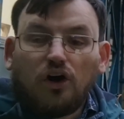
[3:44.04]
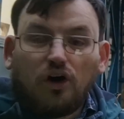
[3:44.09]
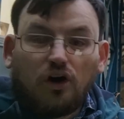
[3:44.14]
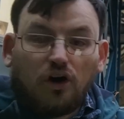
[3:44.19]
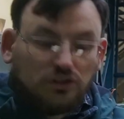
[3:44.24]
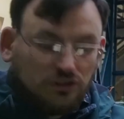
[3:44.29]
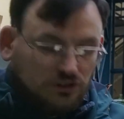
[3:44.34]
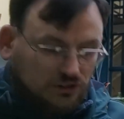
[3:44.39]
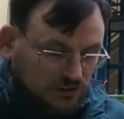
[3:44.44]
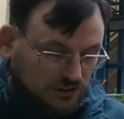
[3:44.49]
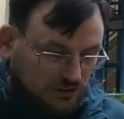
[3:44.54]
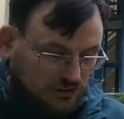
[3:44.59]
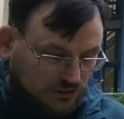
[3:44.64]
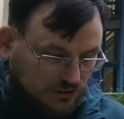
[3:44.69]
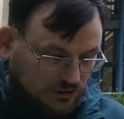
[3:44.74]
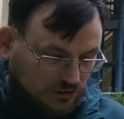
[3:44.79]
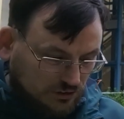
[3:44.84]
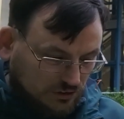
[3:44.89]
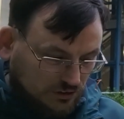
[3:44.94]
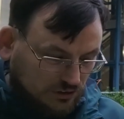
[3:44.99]
On
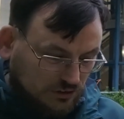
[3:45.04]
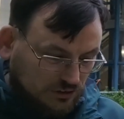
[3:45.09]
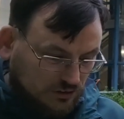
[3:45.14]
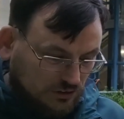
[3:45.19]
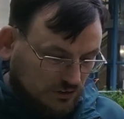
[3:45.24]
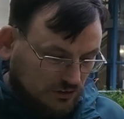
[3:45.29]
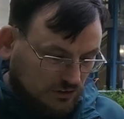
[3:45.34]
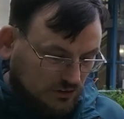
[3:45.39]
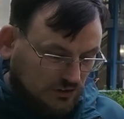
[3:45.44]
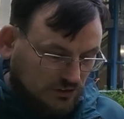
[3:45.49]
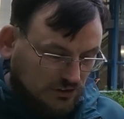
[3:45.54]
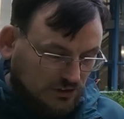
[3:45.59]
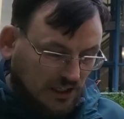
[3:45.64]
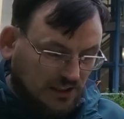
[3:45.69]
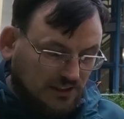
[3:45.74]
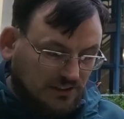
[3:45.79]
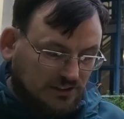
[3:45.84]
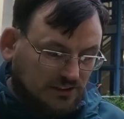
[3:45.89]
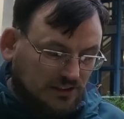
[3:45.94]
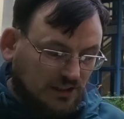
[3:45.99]
to
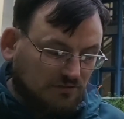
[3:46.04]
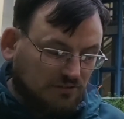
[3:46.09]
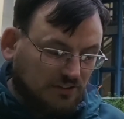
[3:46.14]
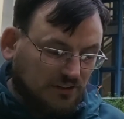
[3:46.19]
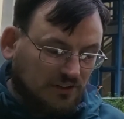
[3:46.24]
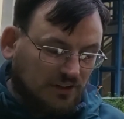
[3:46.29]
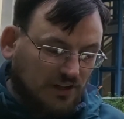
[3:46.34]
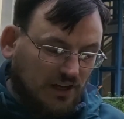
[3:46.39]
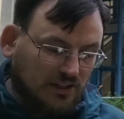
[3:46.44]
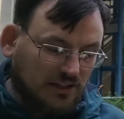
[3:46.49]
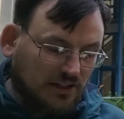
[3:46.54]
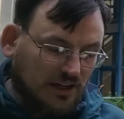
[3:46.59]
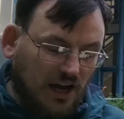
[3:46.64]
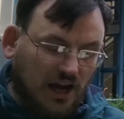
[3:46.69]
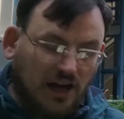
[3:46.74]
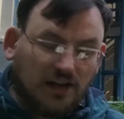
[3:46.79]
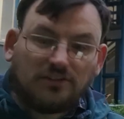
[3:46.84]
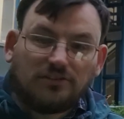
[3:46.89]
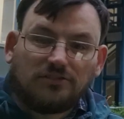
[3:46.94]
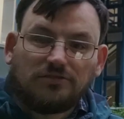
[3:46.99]
day 7 then,
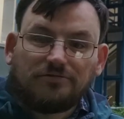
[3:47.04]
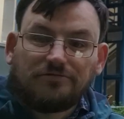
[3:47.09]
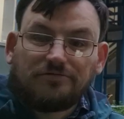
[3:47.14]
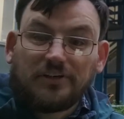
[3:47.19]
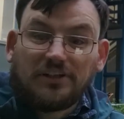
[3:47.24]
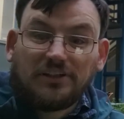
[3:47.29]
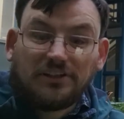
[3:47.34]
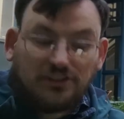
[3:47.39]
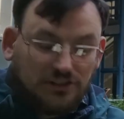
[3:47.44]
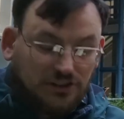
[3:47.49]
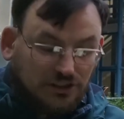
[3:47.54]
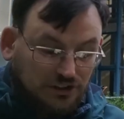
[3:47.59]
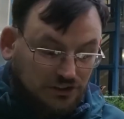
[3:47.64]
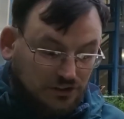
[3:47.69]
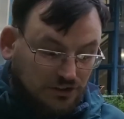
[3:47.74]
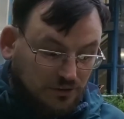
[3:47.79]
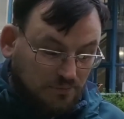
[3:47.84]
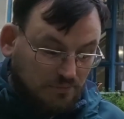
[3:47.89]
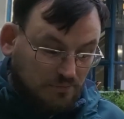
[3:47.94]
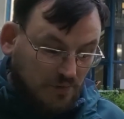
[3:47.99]
and
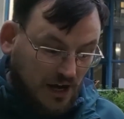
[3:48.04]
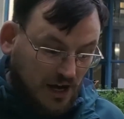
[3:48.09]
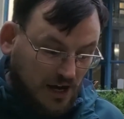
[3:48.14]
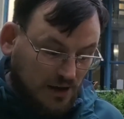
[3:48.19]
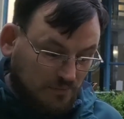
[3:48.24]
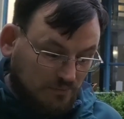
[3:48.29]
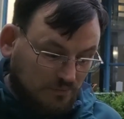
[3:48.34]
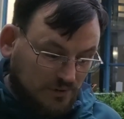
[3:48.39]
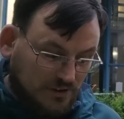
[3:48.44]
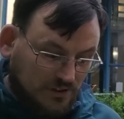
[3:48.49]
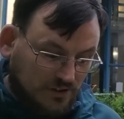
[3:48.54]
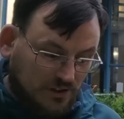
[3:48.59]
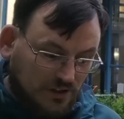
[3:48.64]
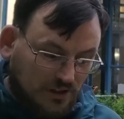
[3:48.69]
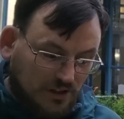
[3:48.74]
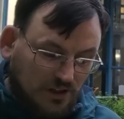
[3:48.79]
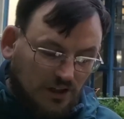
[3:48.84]
vintage maps.